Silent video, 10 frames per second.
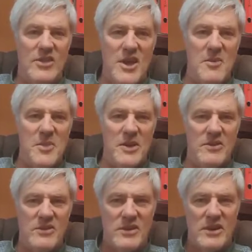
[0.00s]
their
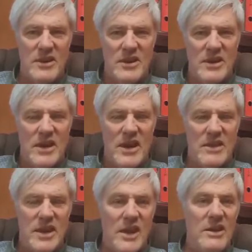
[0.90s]
midst.
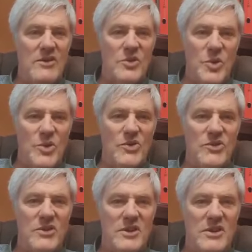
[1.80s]
And then, of
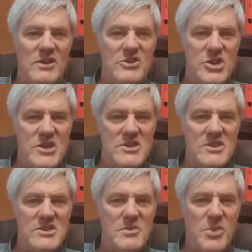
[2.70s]
course,
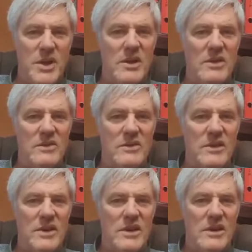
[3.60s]
Jesus appears.
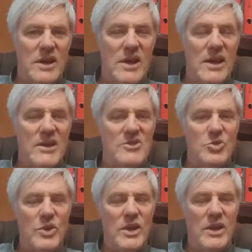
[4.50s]
Now let us
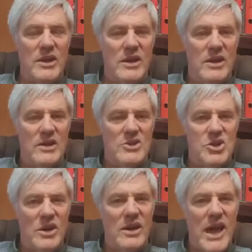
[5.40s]
read
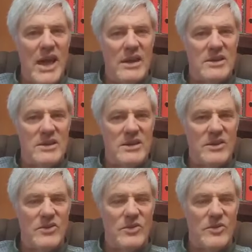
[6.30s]
John 8
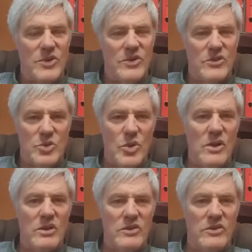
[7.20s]
from verse
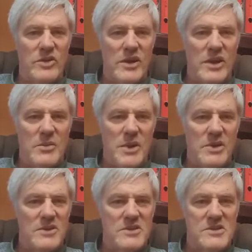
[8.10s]
12,
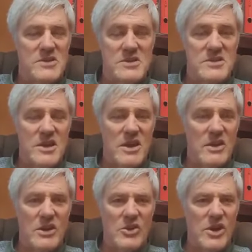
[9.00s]
because this is so
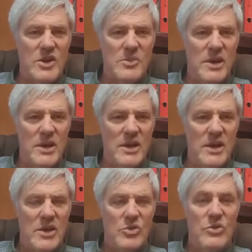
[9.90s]
incredibly
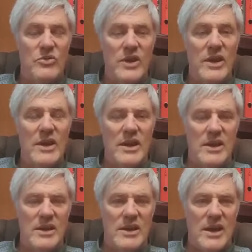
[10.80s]

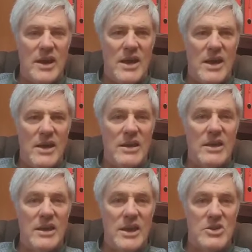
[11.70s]
revealing in
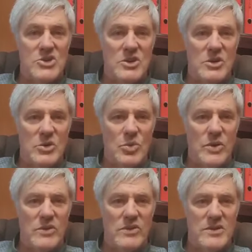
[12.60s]
connection
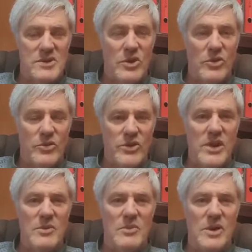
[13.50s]
with this whole
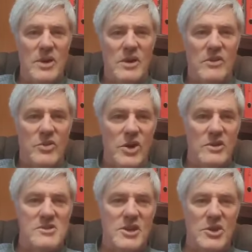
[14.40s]
theme of
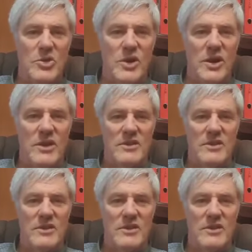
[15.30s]
God's glory.